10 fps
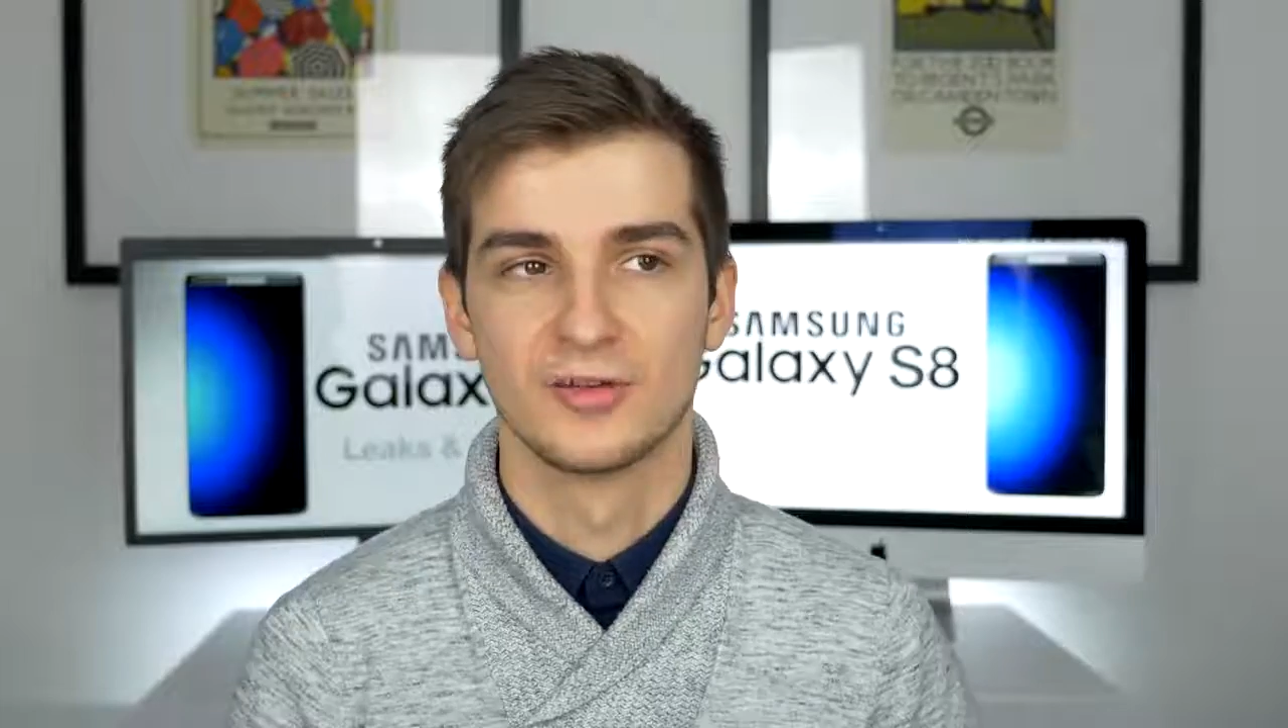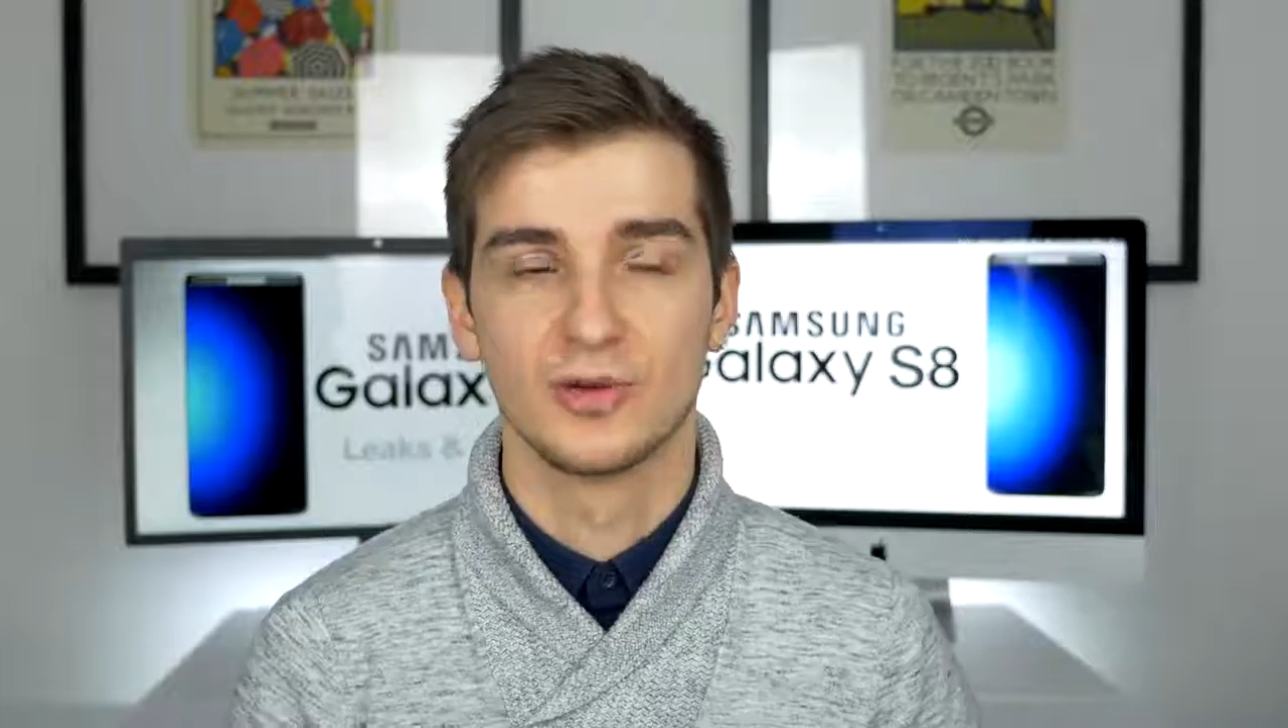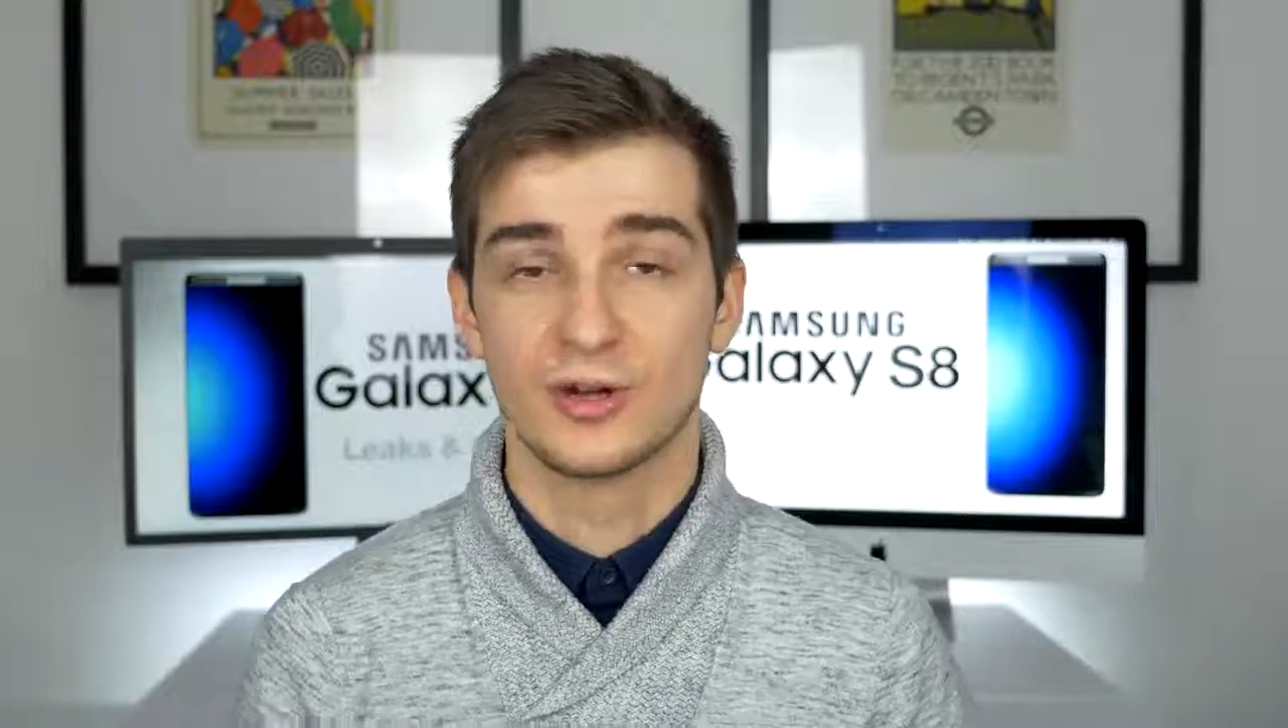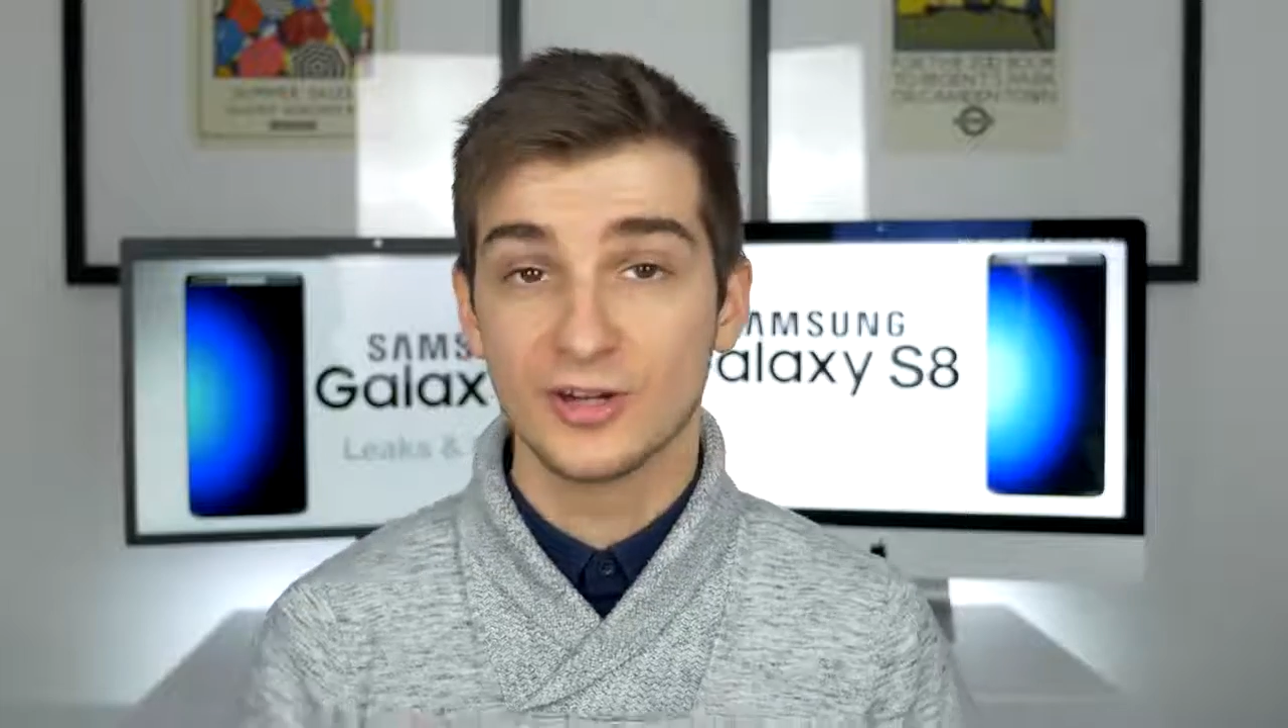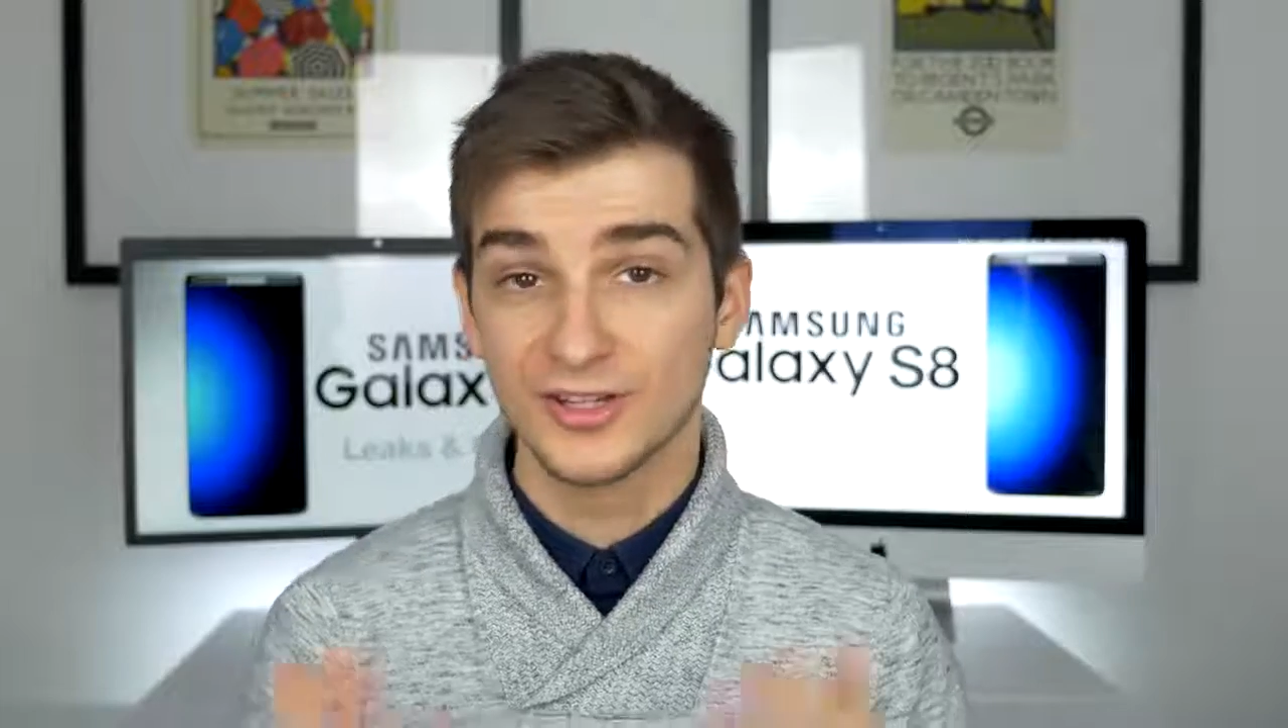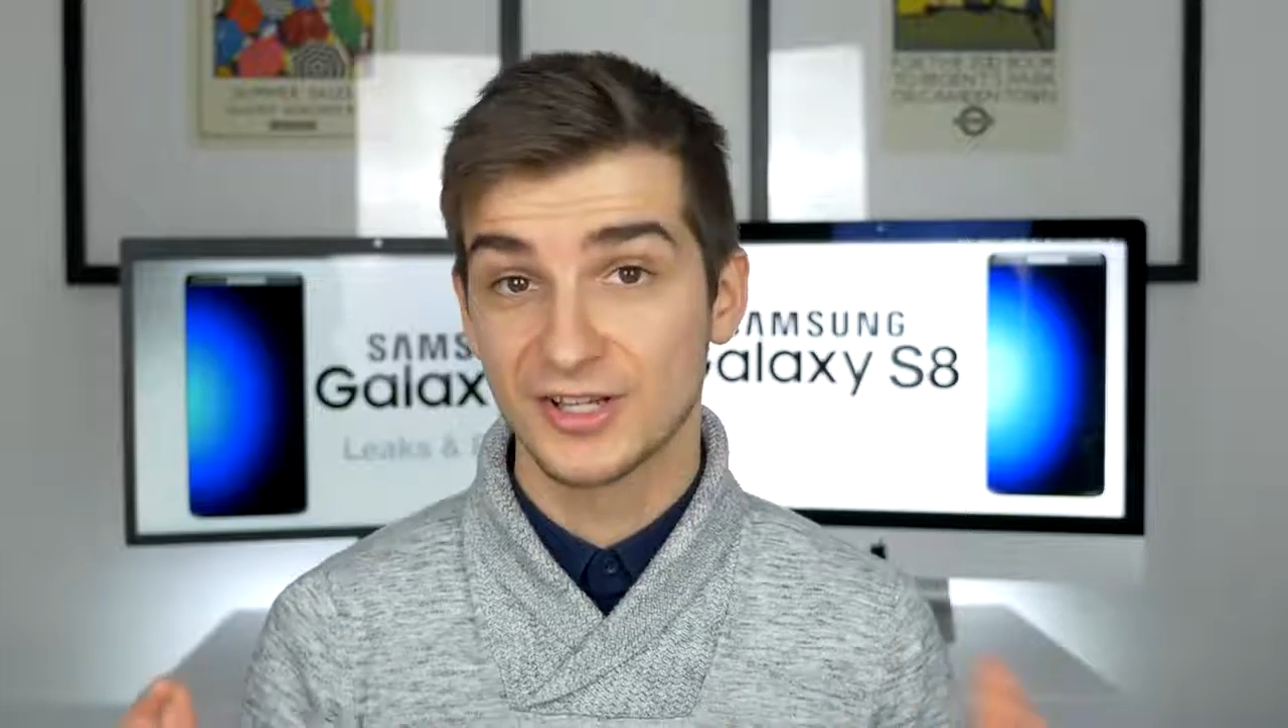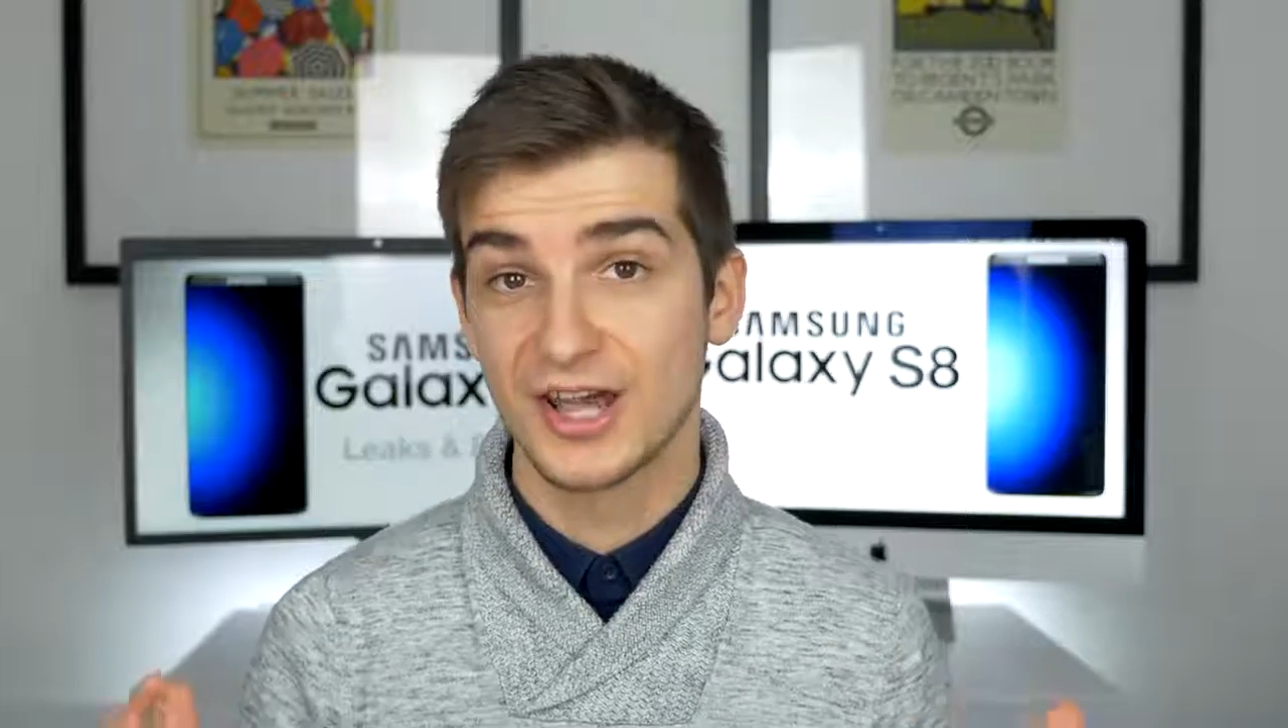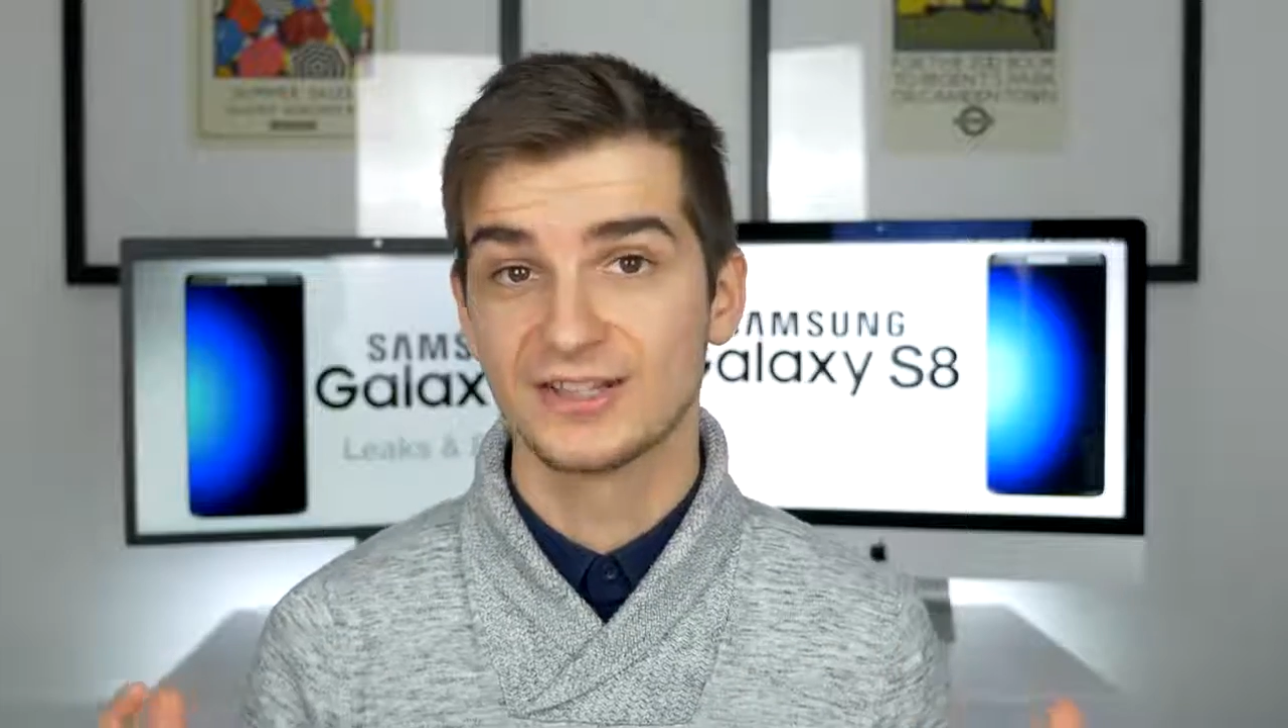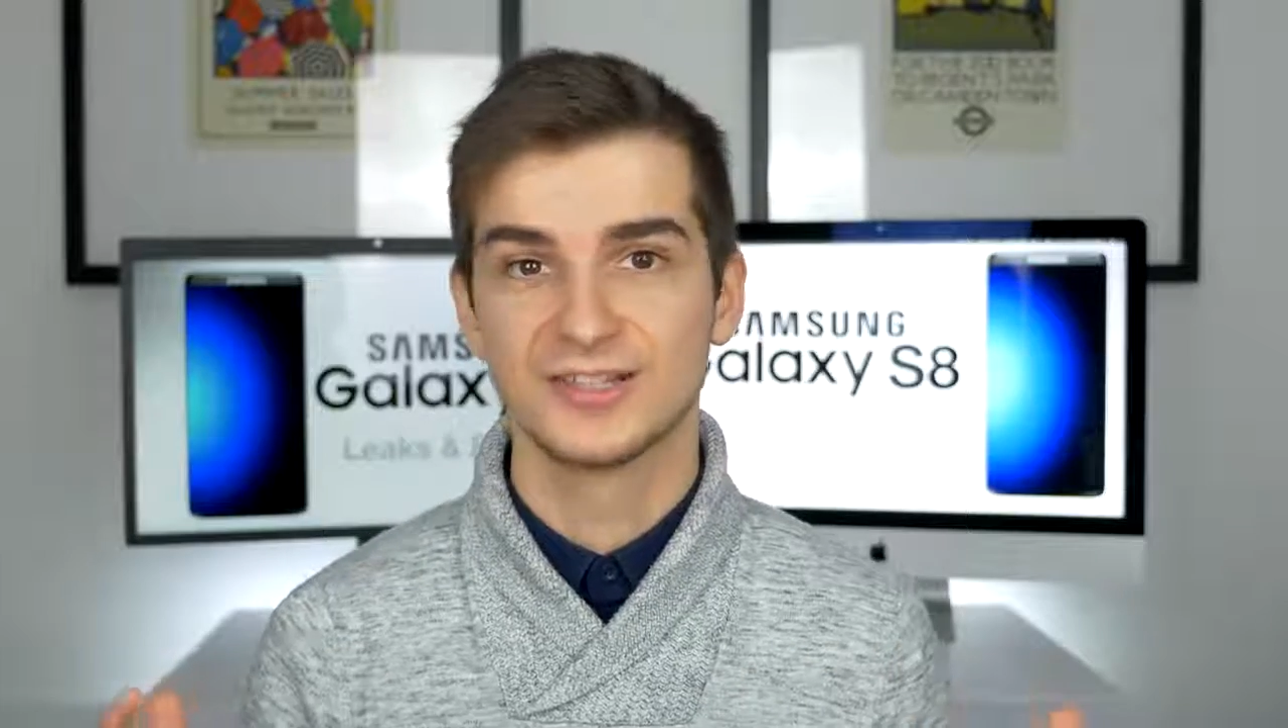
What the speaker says: But other than that,